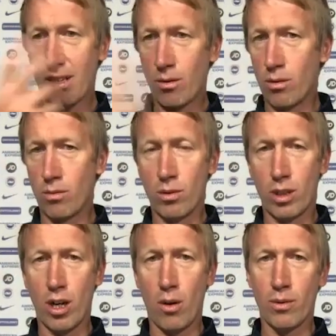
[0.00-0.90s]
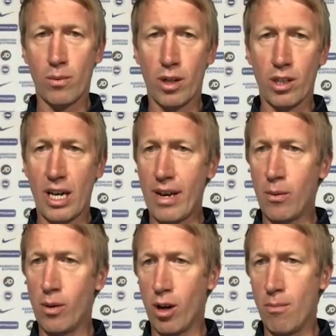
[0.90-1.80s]
You know, we got
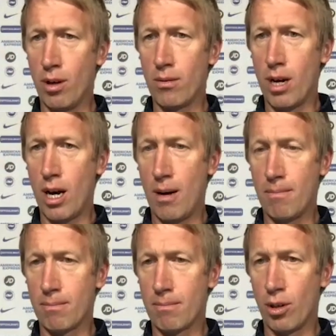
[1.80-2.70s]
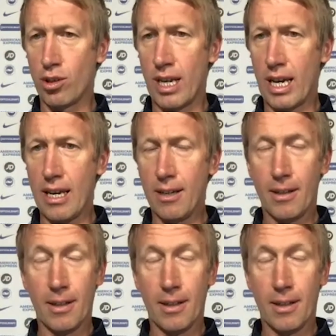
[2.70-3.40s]
Tariq, we got Monty.